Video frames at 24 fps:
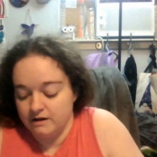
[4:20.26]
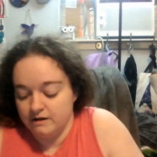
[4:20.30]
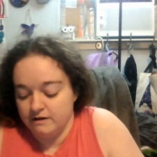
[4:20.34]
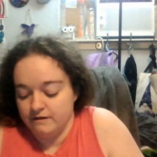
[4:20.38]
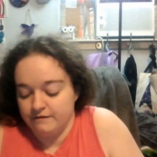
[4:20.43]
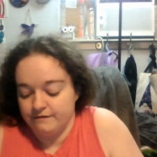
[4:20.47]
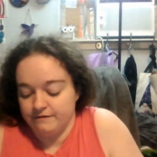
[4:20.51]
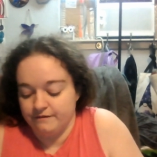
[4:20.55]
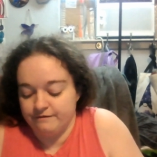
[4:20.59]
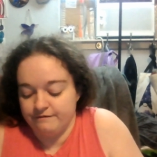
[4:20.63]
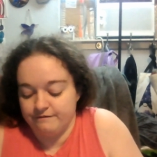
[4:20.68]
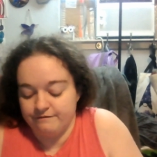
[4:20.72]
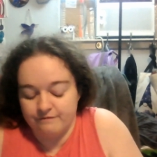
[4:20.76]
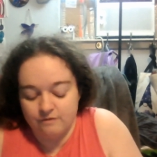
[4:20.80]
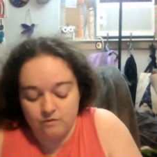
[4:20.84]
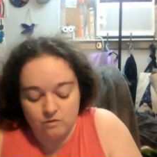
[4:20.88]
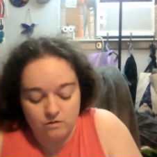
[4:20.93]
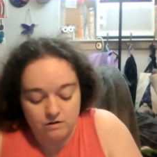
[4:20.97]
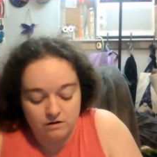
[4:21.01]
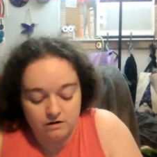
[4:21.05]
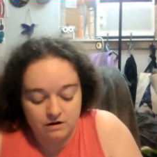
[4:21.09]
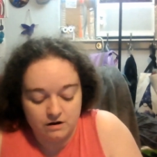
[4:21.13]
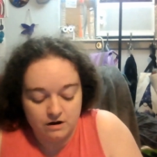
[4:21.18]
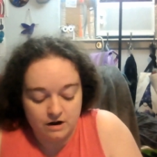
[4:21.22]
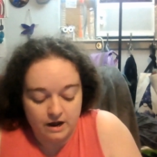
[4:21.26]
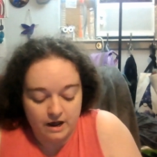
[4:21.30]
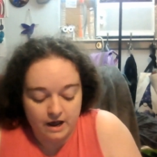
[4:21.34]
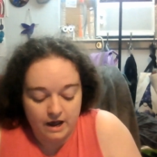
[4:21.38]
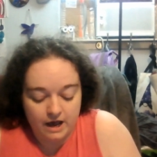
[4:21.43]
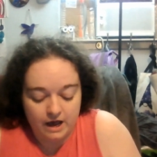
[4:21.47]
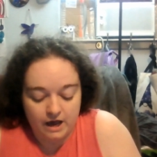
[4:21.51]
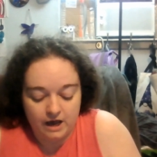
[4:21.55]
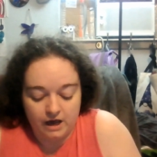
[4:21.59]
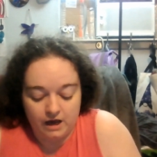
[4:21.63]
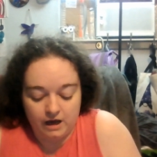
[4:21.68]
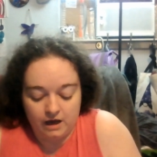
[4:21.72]
for
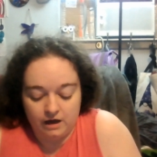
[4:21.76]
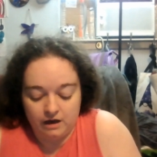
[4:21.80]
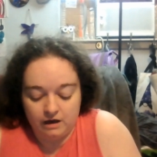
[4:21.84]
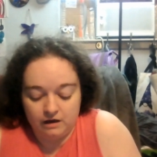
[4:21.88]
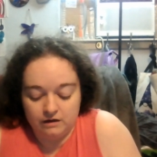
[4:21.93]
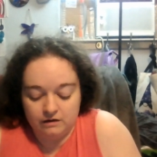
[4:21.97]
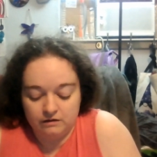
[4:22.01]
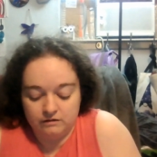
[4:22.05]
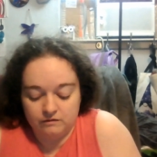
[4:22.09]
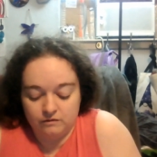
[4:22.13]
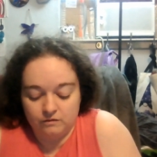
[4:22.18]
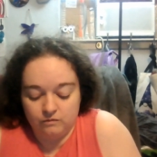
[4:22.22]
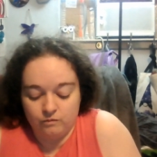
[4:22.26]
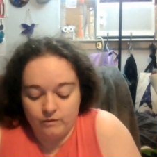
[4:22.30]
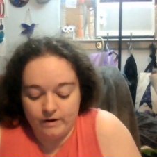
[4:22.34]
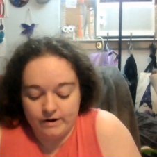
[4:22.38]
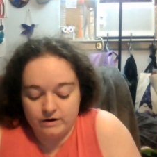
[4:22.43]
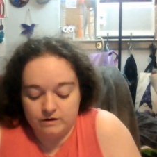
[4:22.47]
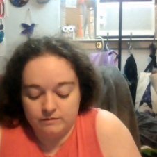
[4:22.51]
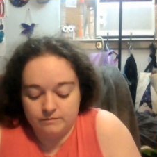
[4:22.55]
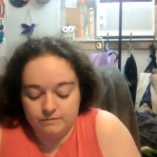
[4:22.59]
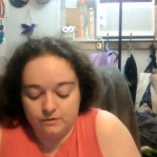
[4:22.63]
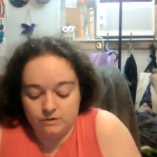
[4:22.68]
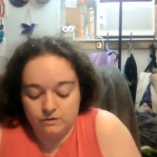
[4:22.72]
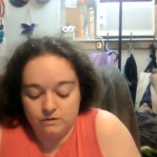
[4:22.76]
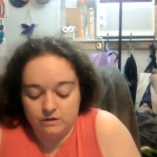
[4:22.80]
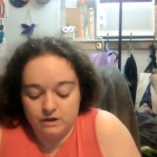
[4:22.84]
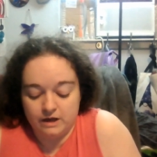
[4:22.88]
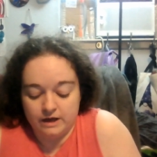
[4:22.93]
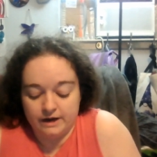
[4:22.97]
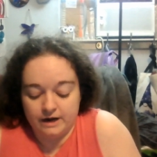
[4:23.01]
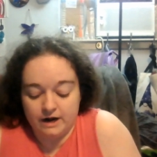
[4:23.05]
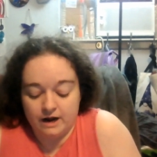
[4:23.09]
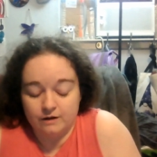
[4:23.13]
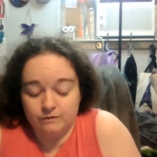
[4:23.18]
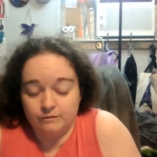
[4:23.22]
a wearable, and
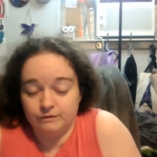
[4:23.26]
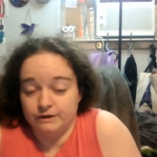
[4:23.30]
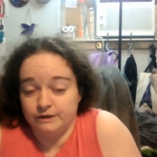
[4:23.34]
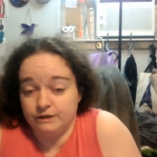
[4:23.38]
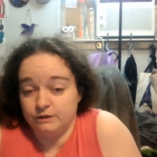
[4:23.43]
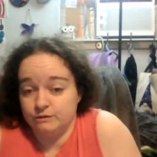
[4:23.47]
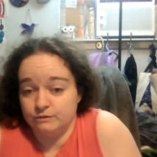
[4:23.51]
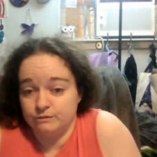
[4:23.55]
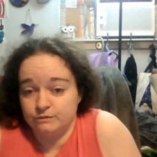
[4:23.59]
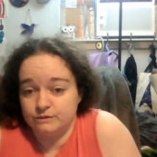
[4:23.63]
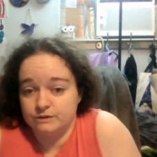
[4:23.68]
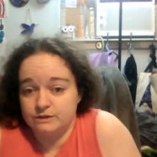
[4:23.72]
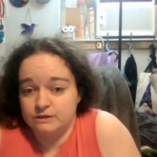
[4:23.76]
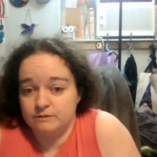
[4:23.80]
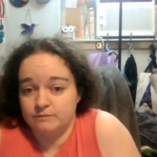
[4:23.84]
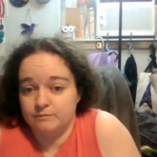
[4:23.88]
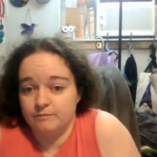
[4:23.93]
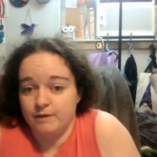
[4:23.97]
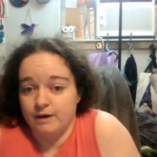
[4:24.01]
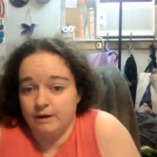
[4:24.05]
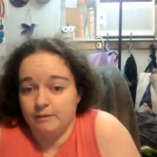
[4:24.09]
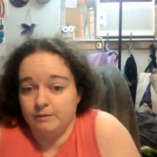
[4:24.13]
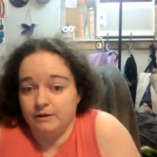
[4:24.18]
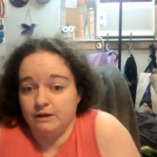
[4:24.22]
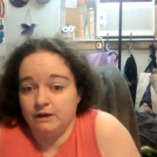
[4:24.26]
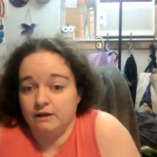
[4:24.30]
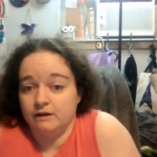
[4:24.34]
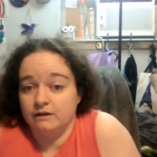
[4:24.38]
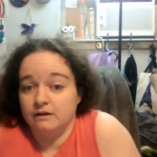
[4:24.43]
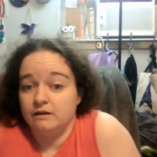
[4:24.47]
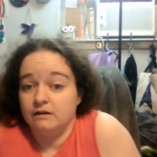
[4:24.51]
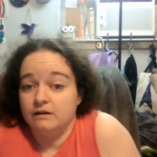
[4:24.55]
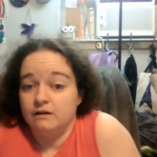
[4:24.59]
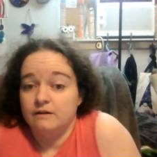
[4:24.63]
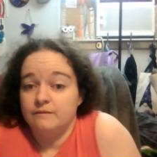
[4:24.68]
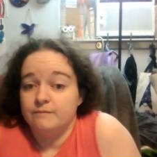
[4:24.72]
I would use maybe
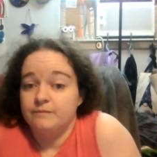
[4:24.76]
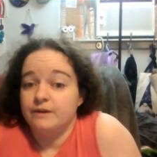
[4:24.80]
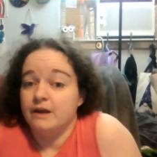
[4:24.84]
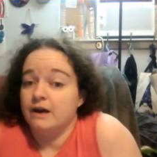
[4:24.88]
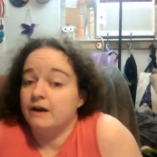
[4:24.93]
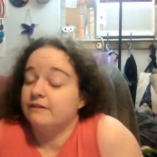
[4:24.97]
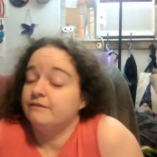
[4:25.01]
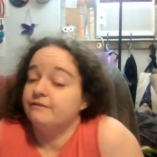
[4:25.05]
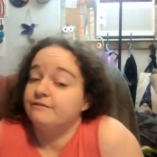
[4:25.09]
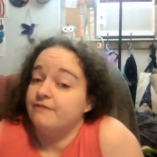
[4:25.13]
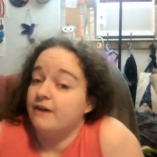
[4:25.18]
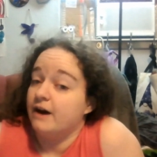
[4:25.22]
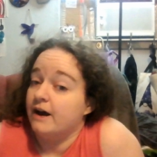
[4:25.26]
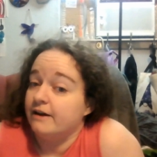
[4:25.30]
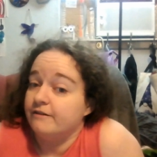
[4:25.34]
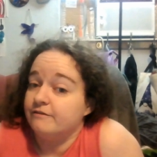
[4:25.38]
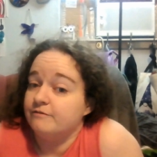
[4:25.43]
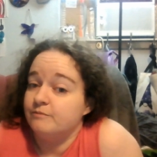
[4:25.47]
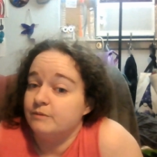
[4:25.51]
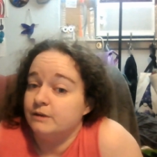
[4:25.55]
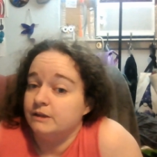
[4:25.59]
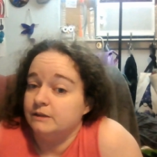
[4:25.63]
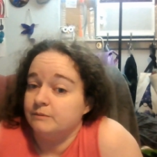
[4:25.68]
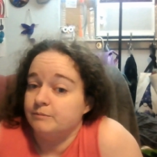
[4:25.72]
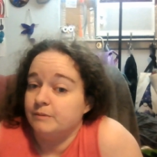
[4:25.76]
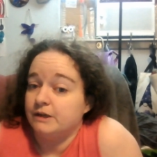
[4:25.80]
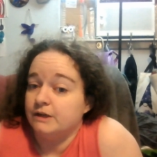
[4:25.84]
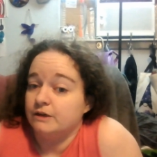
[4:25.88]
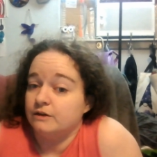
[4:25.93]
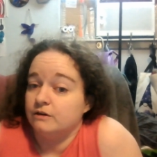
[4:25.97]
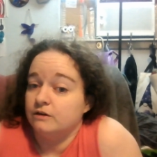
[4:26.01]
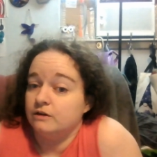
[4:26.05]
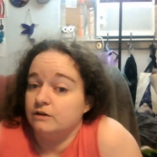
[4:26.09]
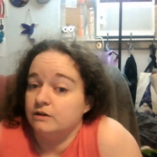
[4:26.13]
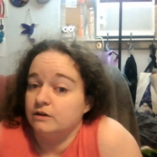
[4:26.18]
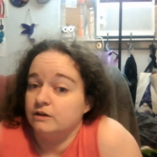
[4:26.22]
a 5mm
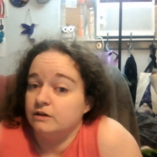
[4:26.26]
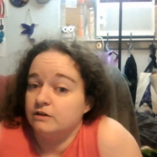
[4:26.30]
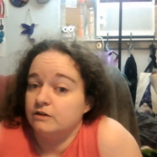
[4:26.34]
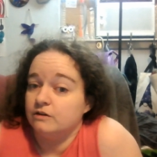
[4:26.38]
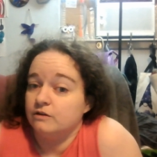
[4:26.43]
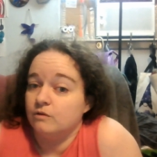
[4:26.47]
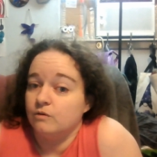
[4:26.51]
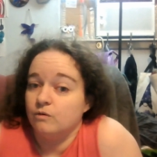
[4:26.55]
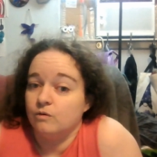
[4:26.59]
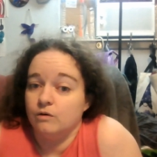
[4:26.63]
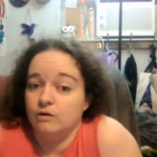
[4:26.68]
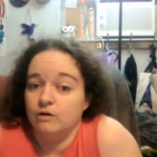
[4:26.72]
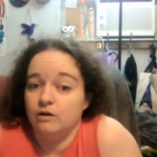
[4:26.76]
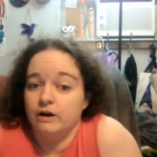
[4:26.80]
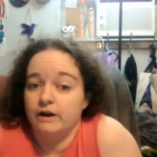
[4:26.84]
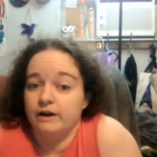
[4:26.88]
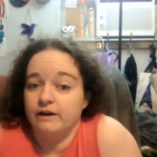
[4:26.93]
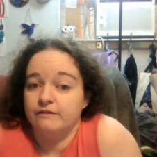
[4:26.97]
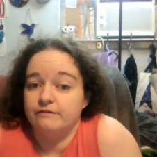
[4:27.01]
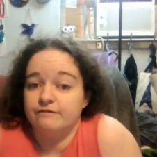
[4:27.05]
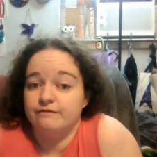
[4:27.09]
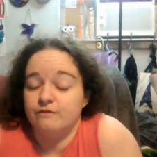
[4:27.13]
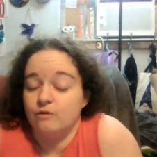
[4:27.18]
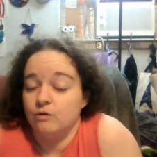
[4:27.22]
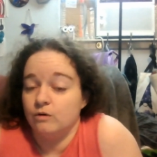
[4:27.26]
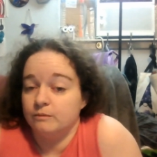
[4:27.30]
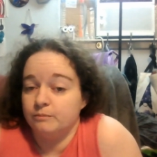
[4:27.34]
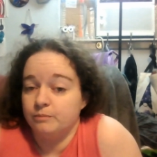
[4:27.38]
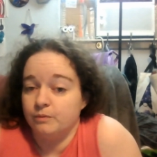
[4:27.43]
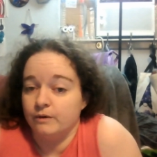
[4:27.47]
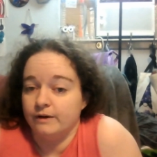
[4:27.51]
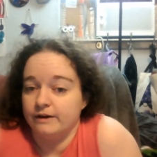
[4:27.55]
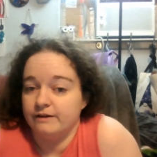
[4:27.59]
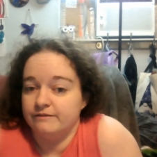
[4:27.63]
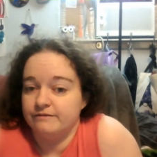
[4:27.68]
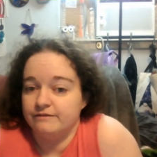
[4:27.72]
hook or a
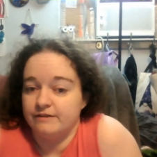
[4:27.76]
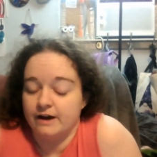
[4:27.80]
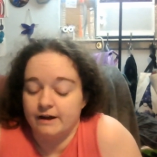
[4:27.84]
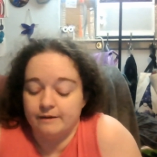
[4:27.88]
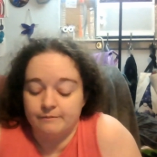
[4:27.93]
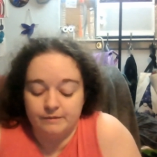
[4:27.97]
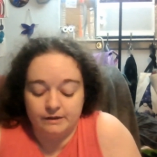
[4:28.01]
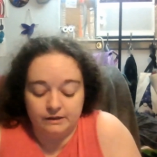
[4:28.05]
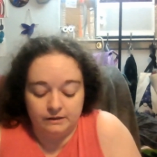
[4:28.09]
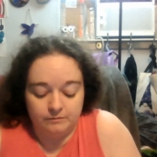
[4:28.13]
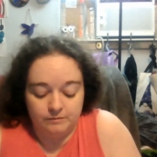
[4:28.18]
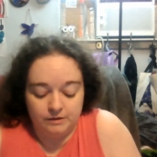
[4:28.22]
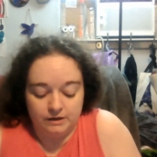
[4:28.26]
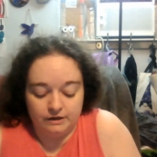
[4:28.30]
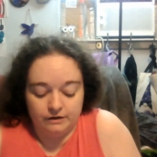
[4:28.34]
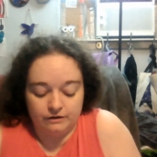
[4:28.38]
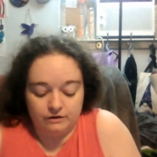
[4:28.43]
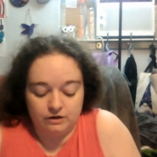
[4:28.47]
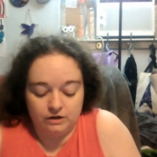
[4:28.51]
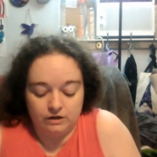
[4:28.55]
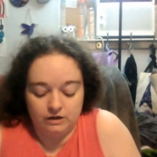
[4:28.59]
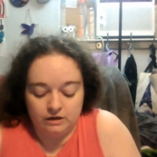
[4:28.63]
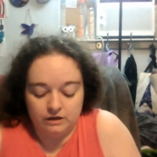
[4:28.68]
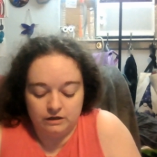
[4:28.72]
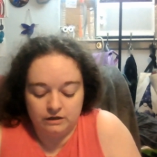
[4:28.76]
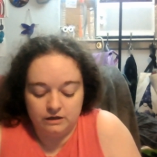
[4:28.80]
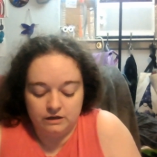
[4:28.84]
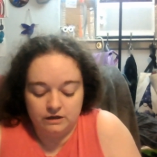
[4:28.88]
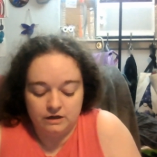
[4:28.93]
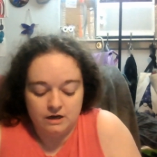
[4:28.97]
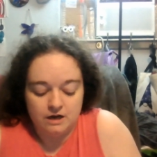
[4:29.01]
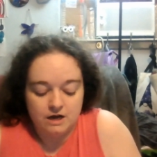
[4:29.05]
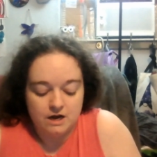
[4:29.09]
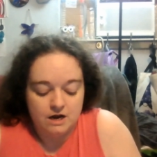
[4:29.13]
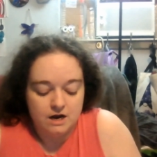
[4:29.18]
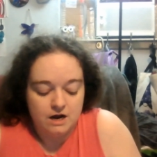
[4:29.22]
4.5mm hook,
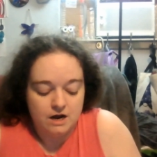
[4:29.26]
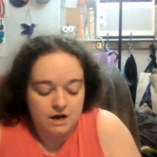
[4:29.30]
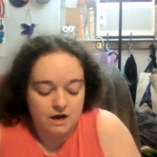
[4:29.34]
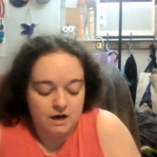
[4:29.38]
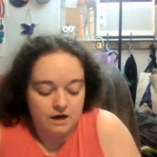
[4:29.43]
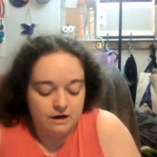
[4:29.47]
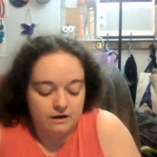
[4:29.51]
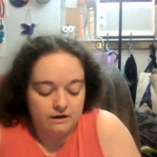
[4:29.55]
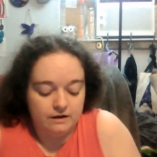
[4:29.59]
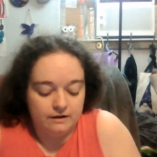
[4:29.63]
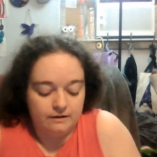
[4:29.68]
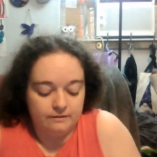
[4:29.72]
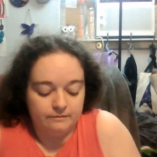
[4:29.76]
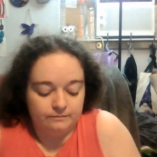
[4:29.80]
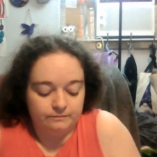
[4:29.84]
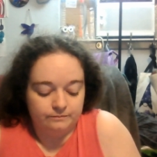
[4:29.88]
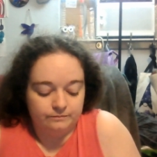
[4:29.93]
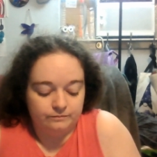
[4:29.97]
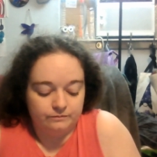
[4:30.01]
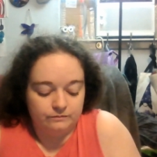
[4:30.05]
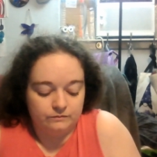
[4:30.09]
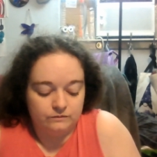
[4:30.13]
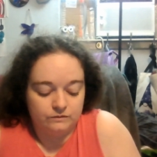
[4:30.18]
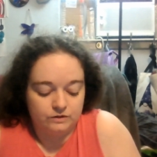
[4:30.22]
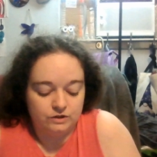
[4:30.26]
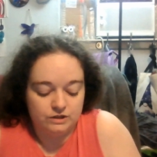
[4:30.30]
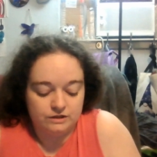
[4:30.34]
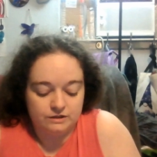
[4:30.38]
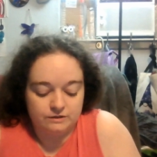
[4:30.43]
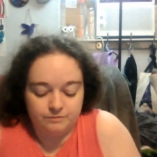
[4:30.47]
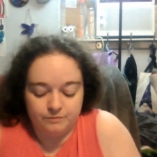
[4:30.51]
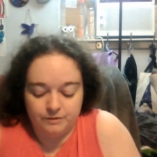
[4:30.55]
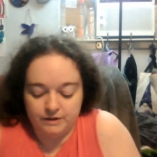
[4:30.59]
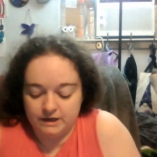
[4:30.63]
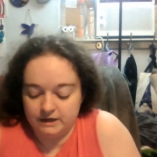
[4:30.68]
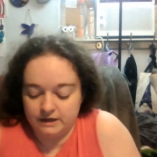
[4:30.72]
just
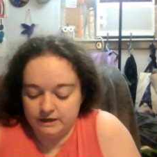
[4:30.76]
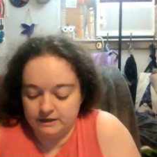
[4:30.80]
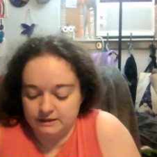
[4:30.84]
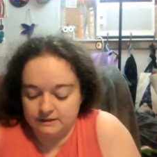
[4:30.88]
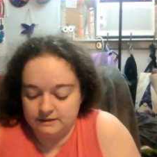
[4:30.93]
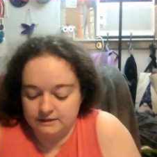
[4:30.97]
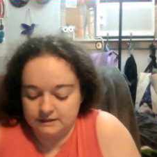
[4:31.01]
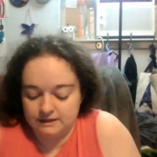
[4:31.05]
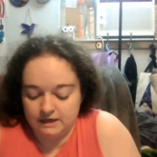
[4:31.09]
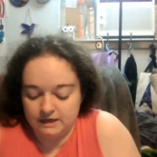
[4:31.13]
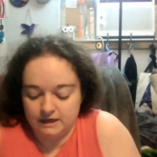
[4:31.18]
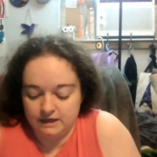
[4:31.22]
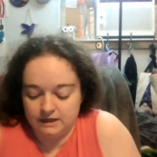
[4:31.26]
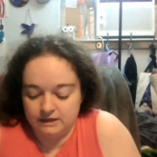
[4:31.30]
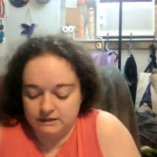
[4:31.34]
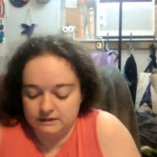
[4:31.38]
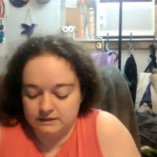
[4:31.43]
because it